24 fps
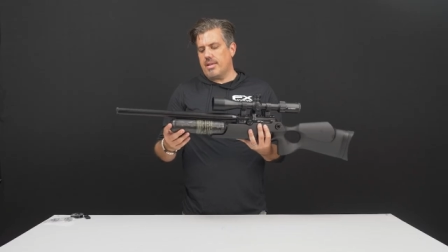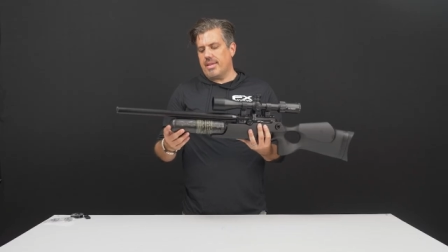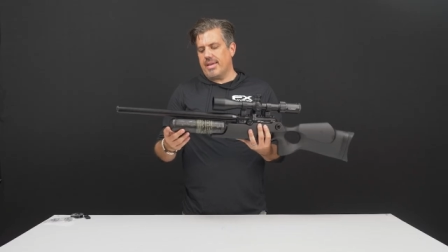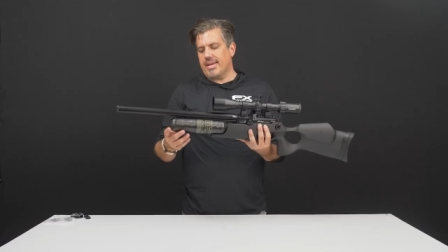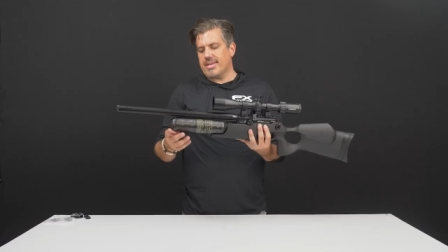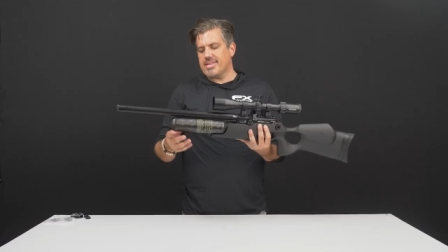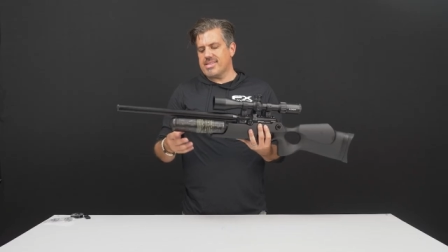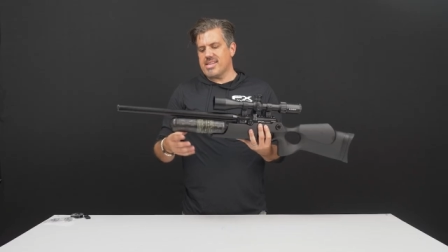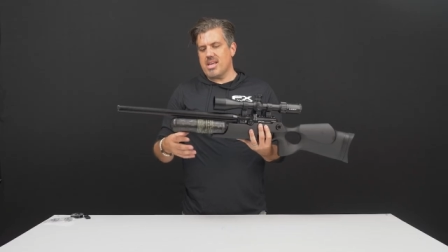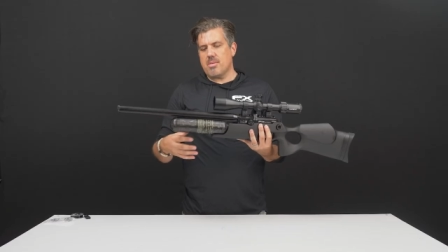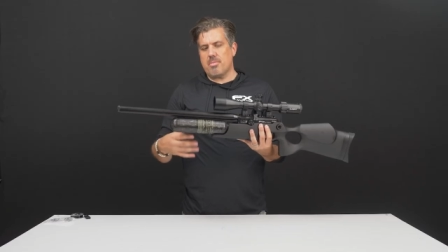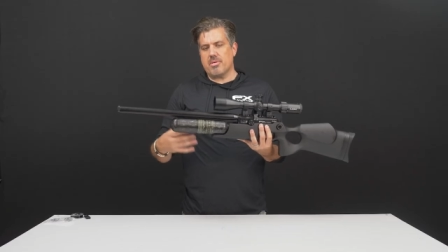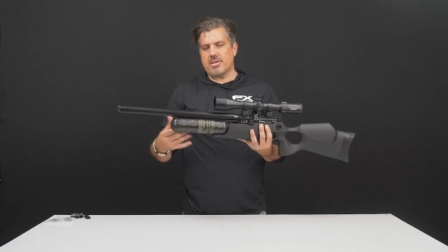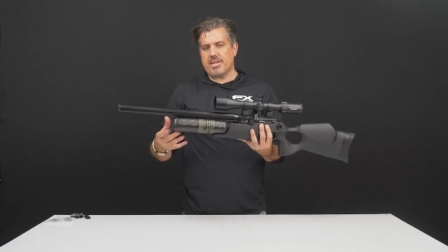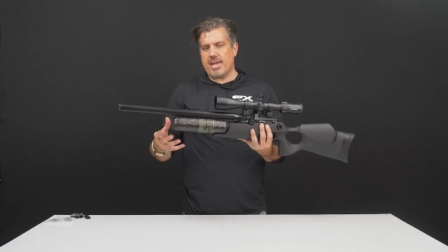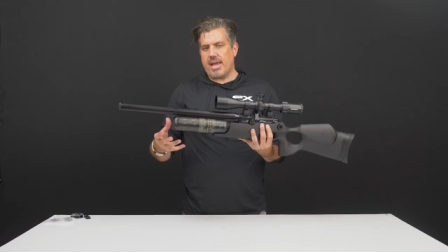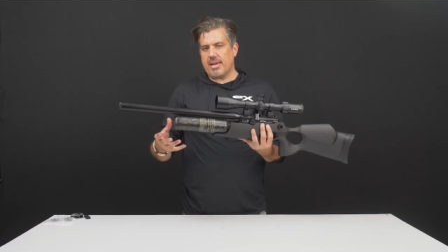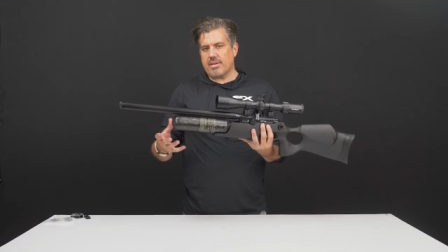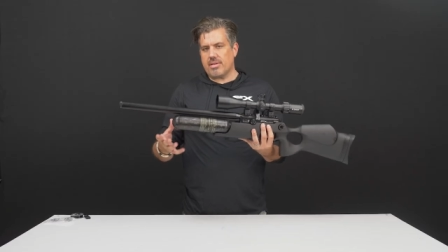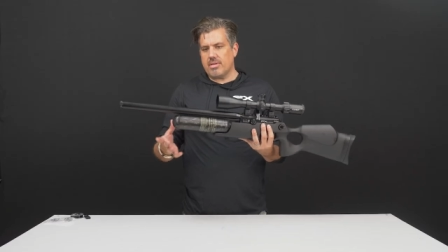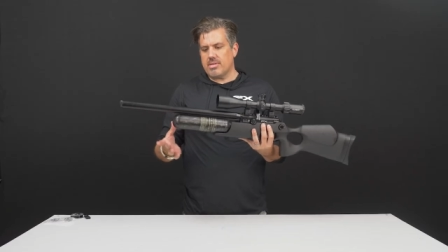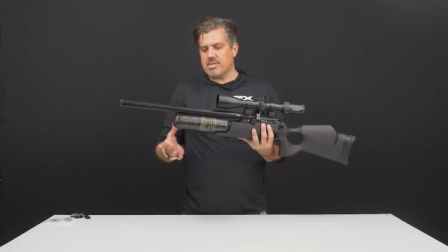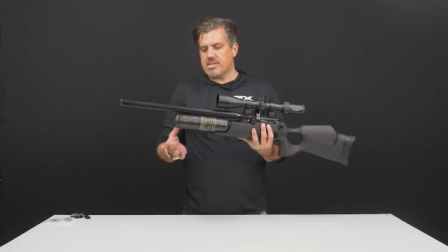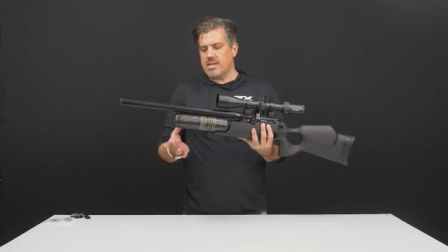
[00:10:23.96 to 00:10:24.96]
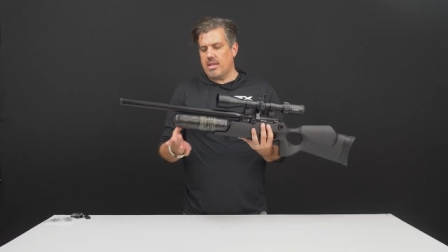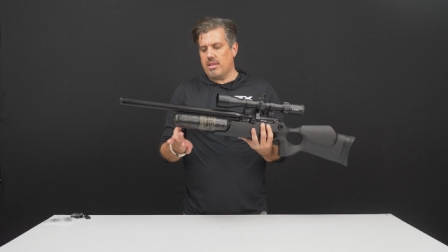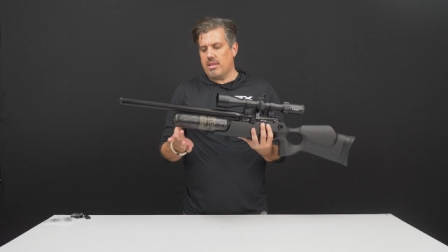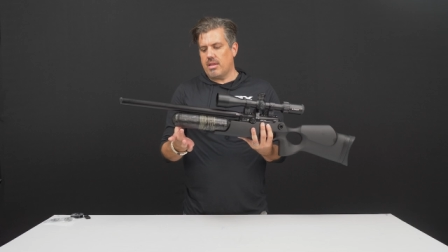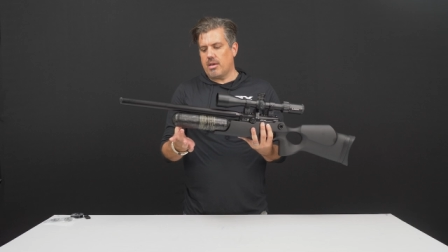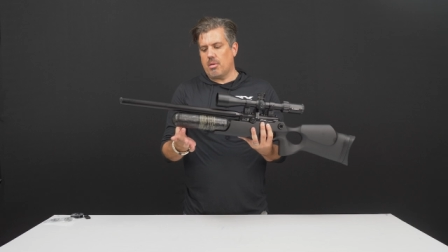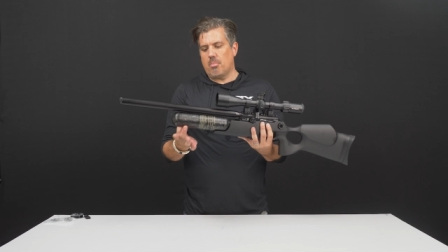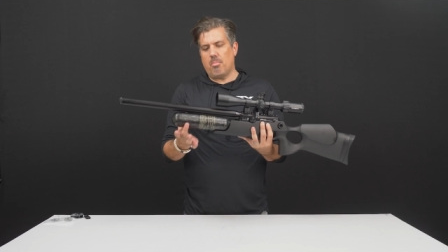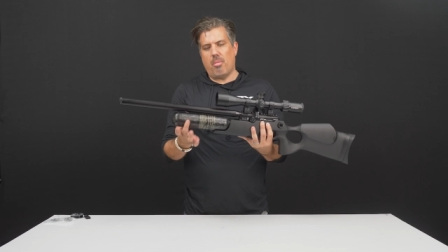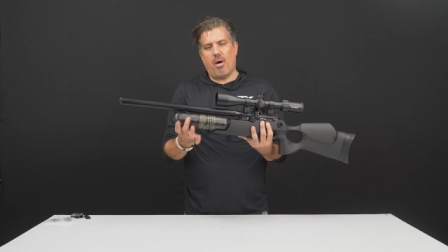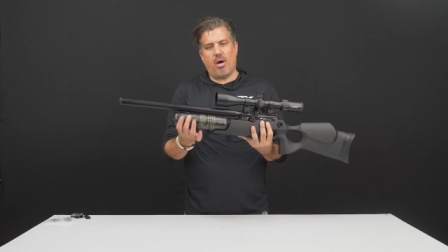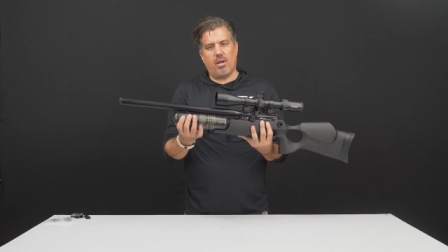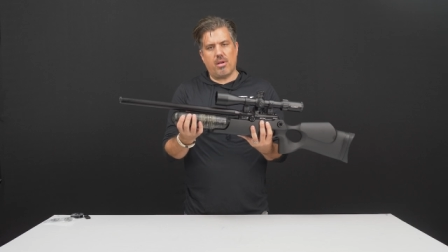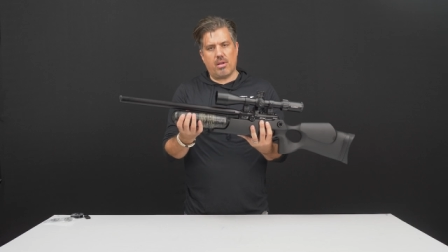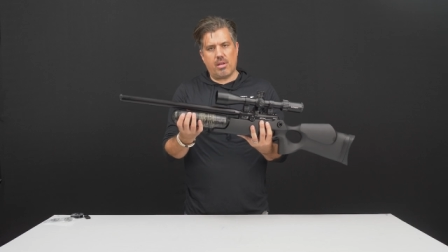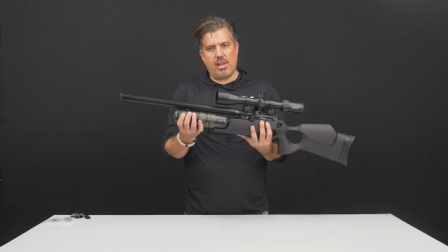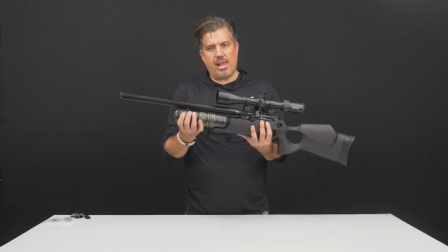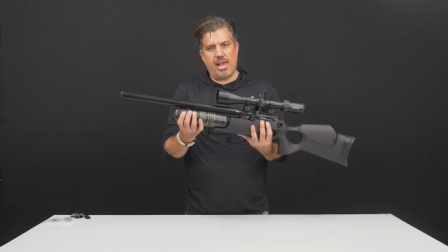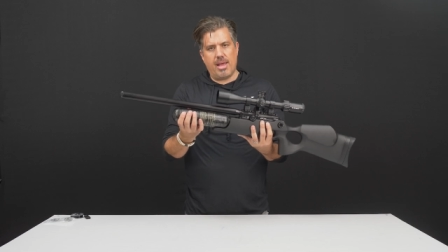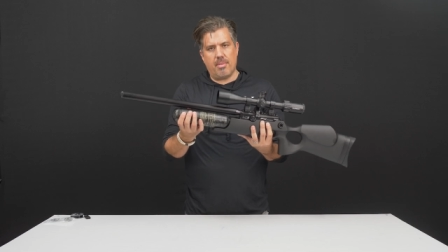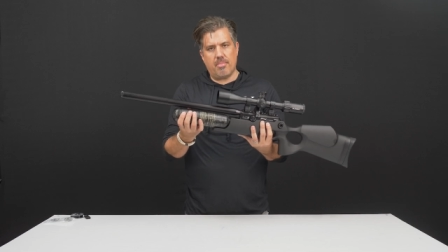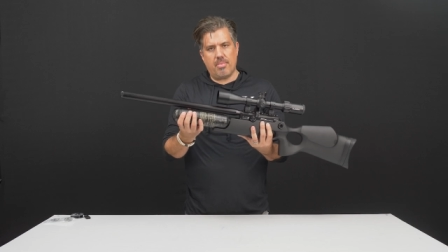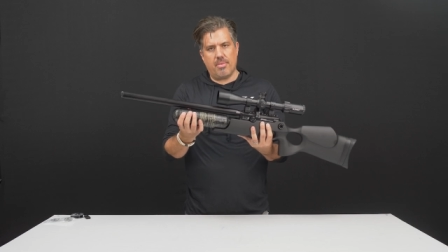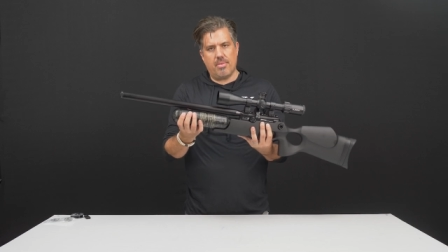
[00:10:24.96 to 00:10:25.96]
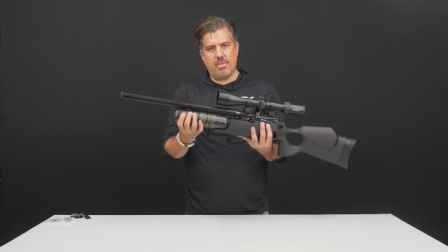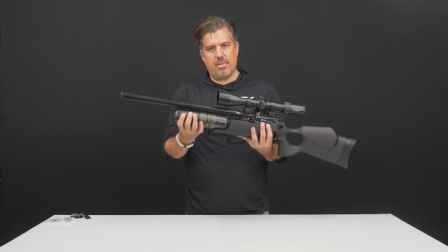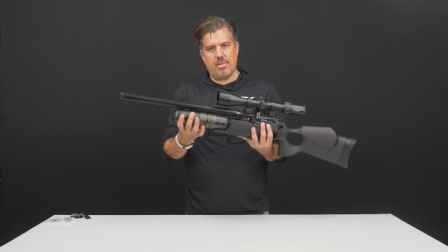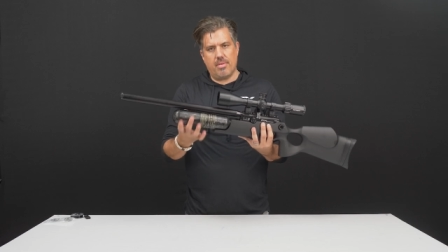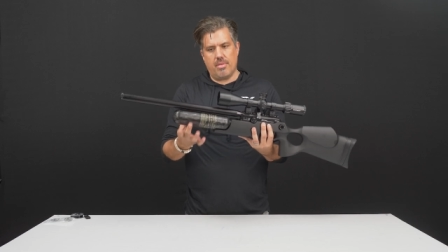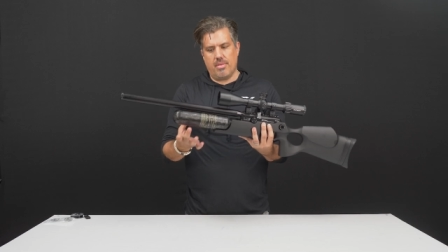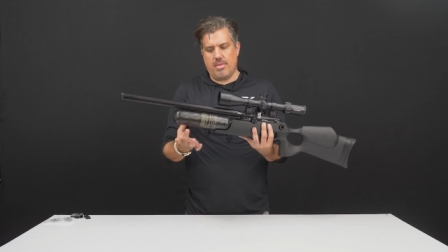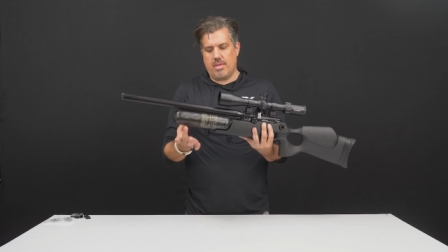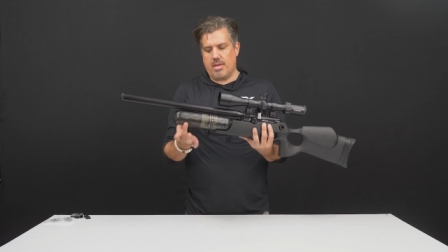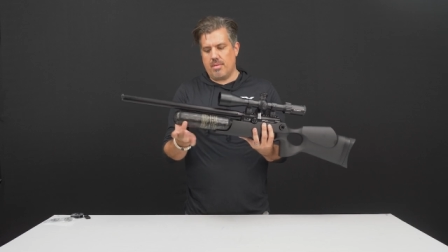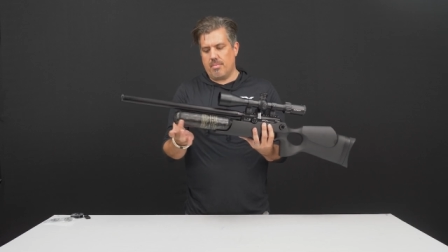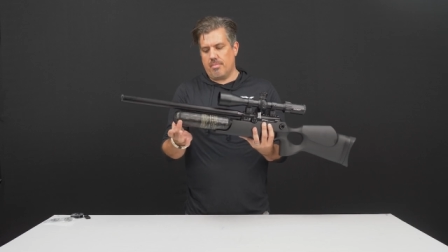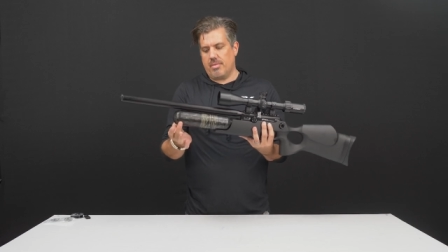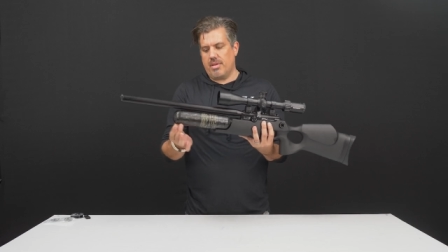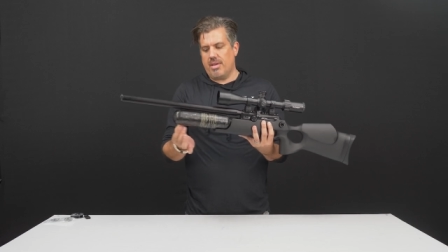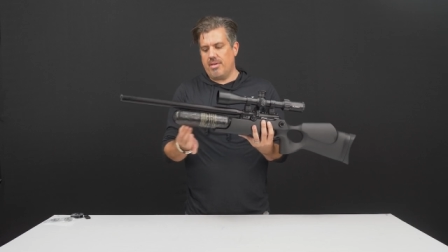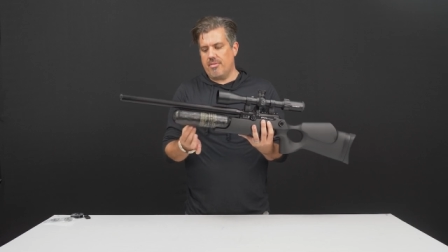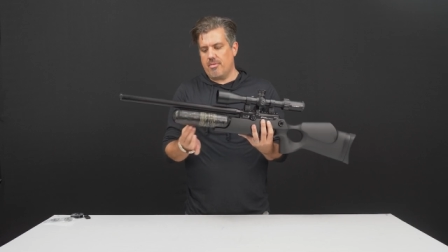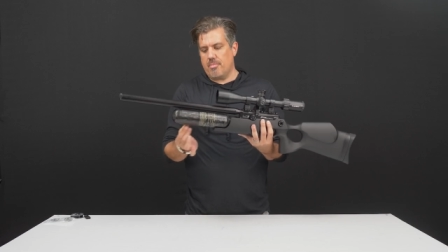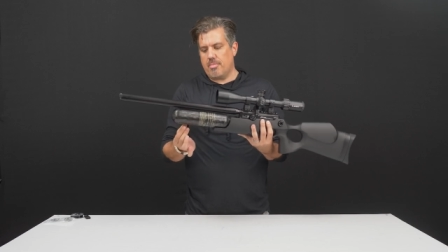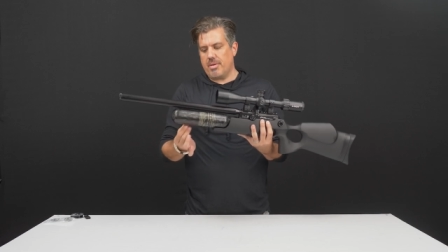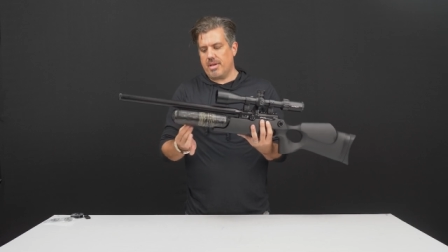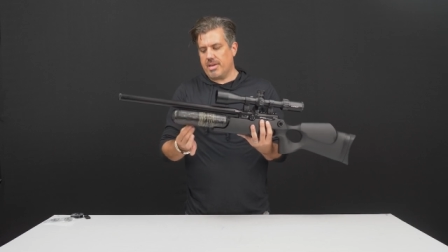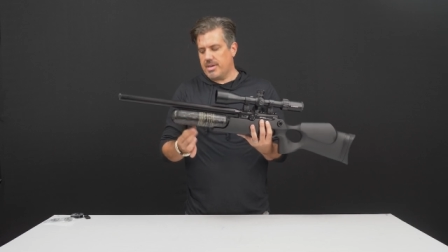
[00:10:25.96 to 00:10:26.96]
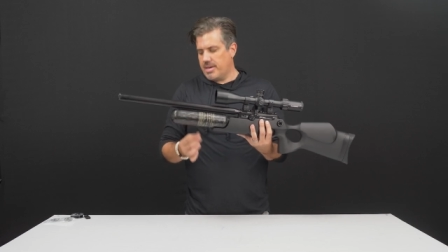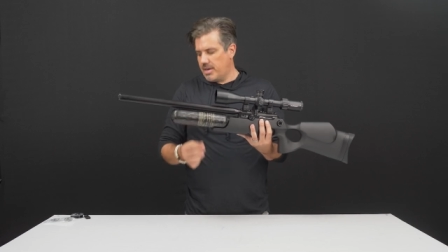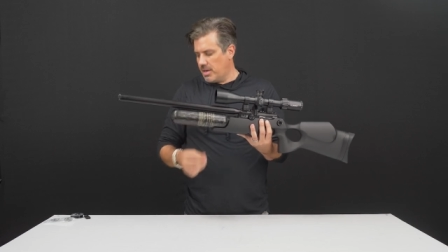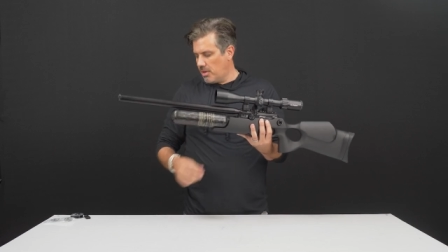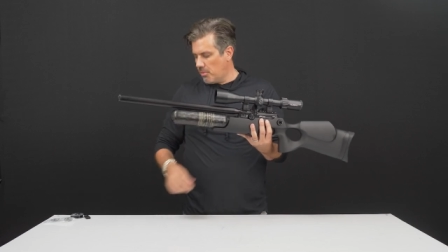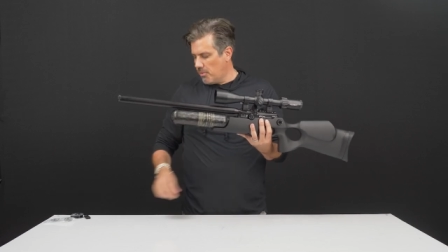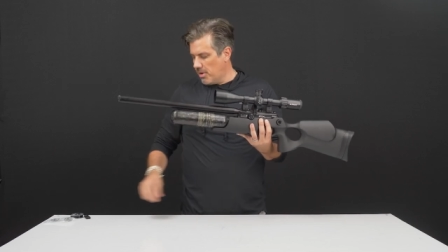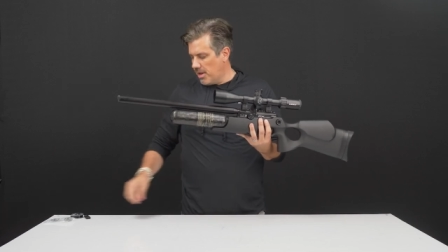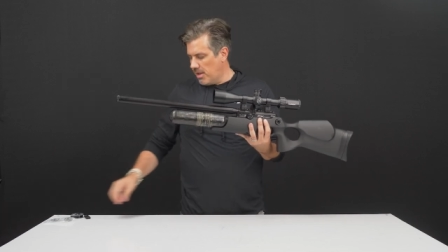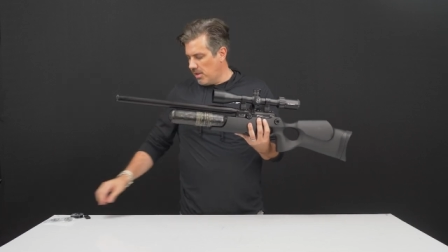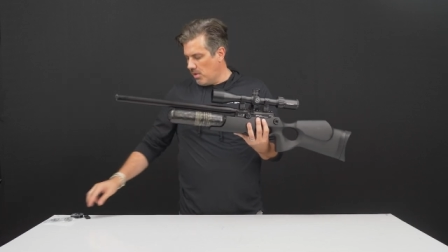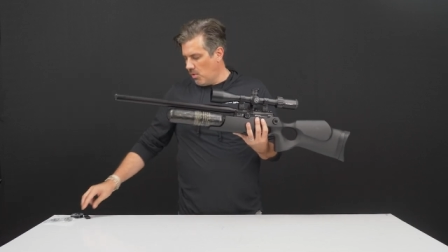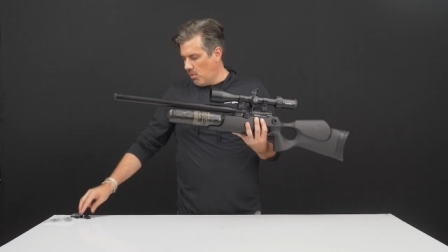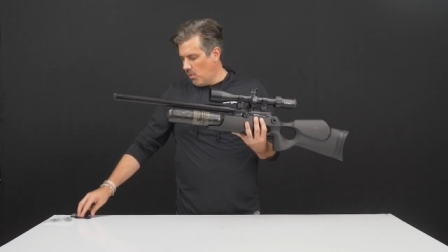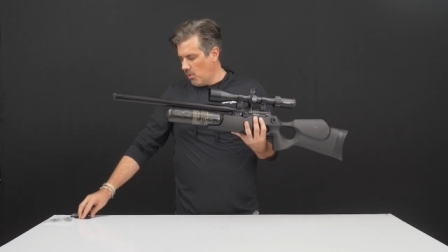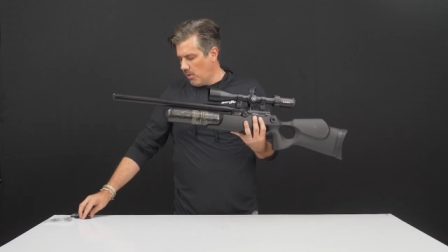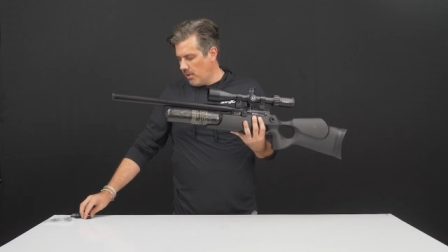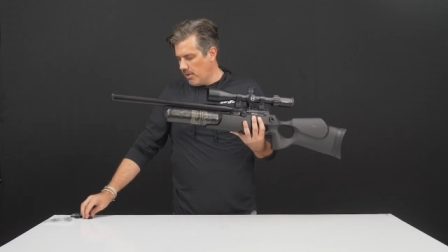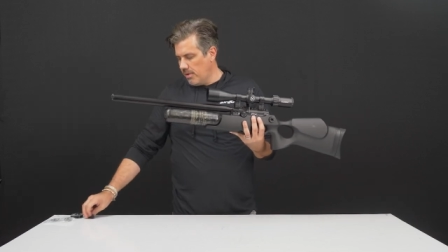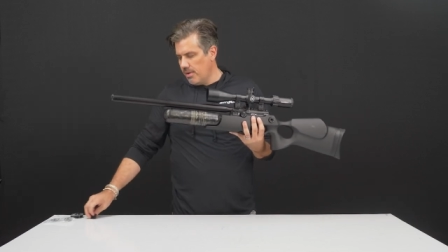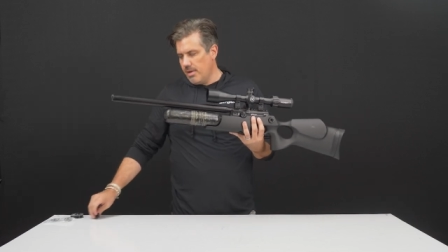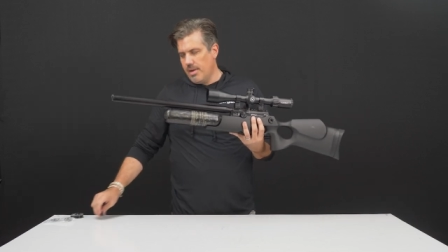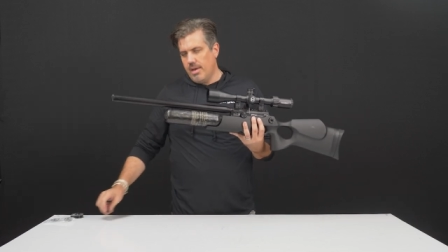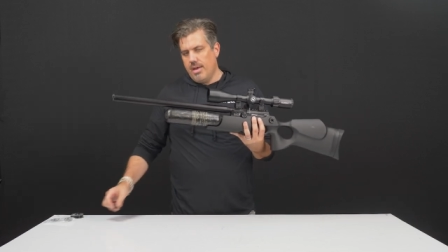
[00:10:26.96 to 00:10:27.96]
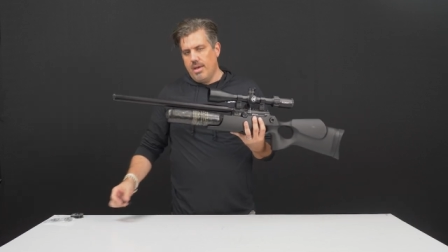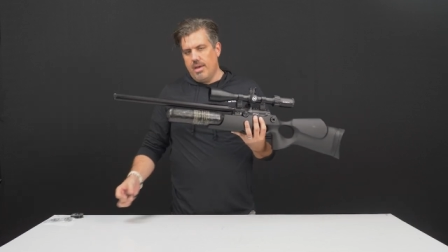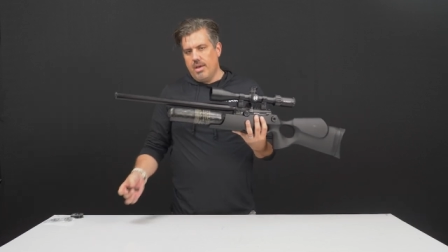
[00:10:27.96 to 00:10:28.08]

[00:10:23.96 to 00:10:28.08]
uh, like Saber Tactical sell a little bottle clamp that give a Picatinny rail, or